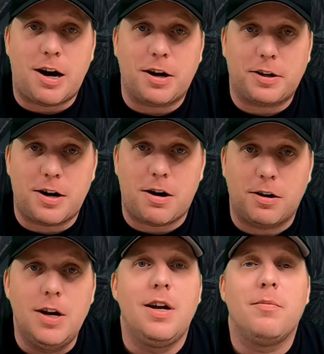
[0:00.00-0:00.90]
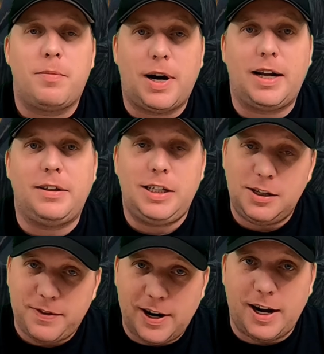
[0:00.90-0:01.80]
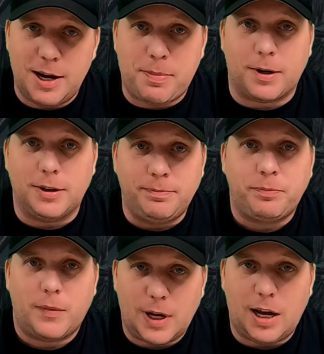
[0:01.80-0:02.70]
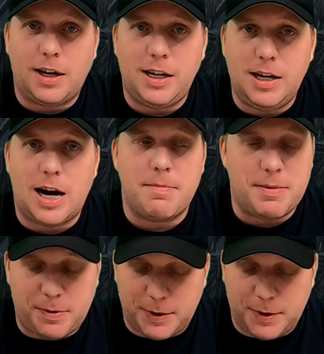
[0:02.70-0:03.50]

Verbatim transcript: dog at all. But he's very hyper. I would have And he my got me